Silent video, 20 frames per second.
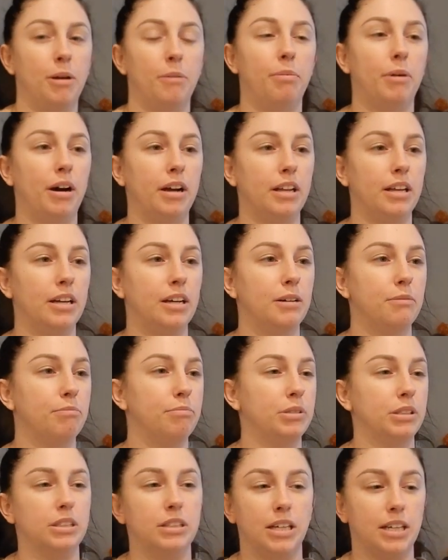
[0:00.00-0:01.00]
my body up,
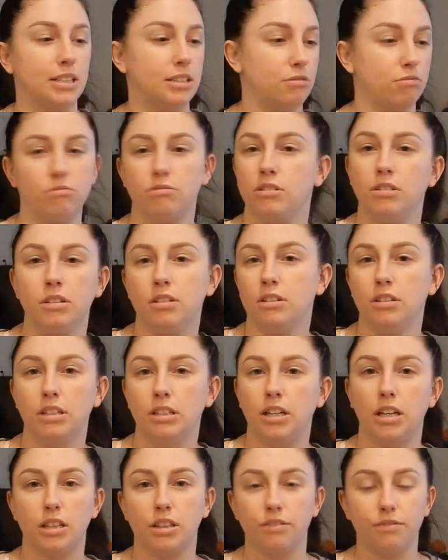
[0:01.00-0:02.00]
but that's
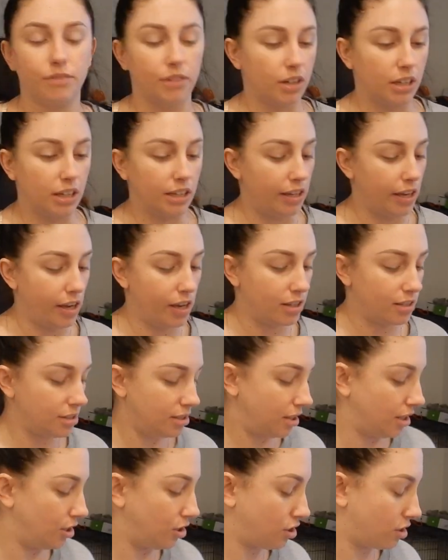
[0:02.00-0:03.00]
not the fucking
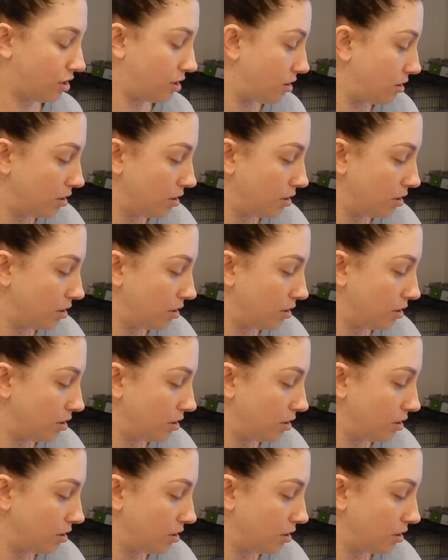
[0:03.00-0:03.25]
case. He just